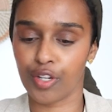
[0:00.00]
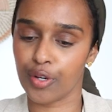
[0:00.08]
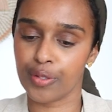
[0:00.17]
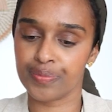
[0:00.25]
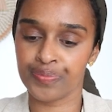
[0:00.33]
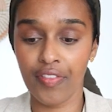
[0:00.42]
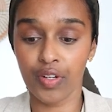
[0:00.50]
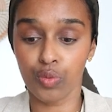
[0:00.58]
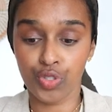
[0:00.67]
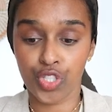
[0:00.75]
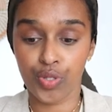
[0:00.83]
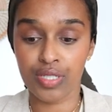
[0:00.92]
ago. And then
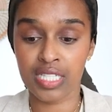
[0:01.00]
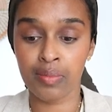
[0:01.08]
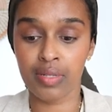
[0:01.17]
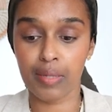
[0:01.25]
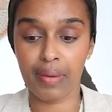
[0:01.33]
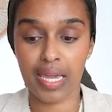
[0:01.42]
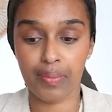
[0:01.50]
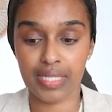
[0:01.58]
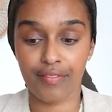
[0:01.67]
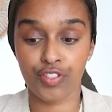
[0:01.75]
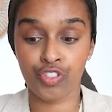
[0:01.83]
also similar papers have